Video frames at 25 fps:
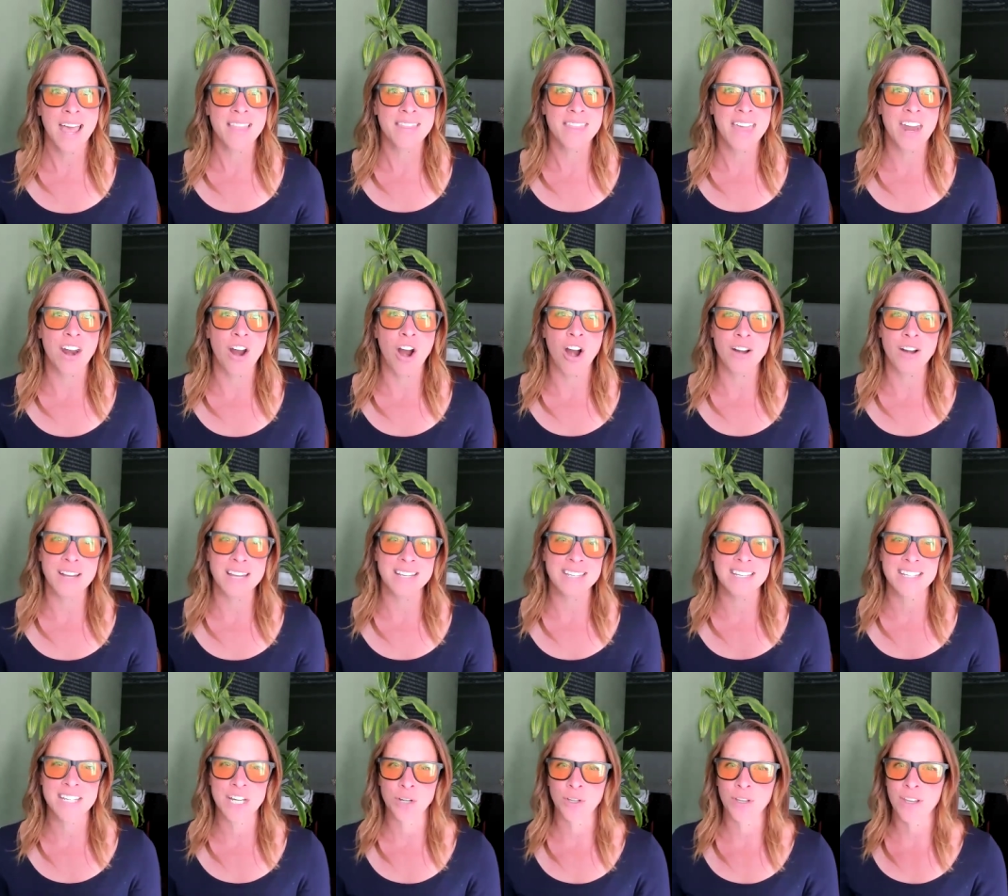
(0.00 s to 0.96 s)
that aren't
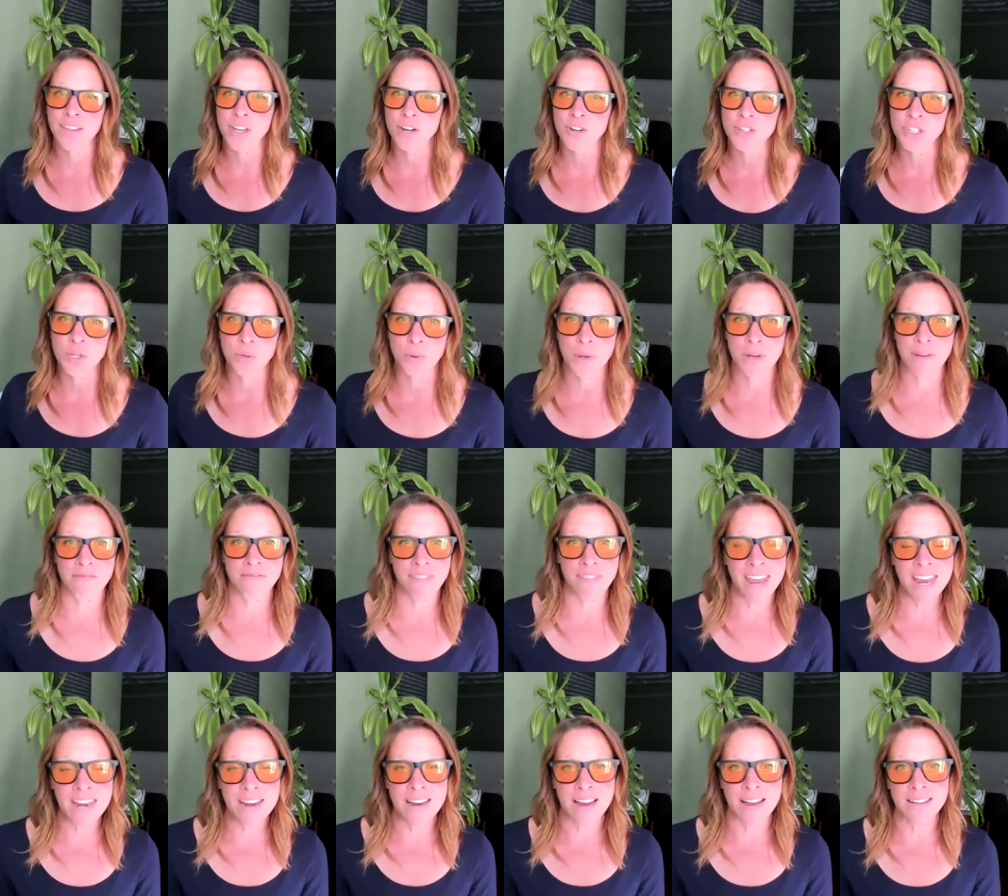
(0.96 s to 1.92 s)
necessarily there to
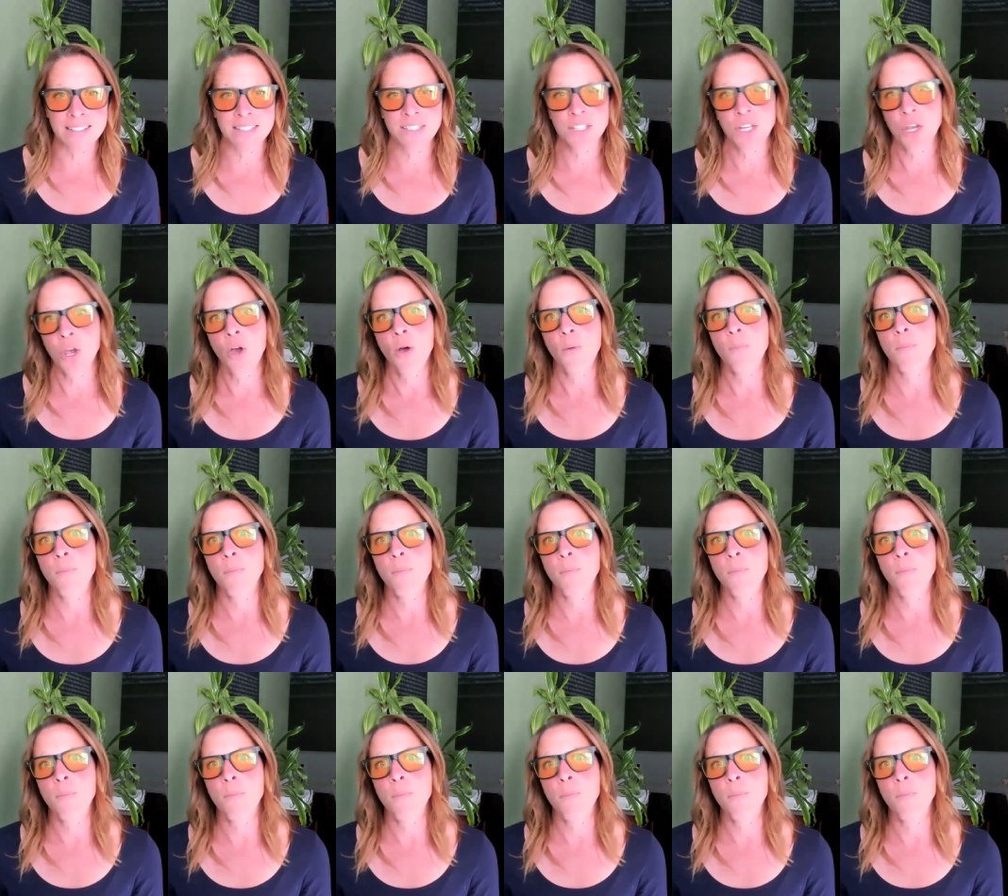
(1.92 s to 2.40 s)
invade us,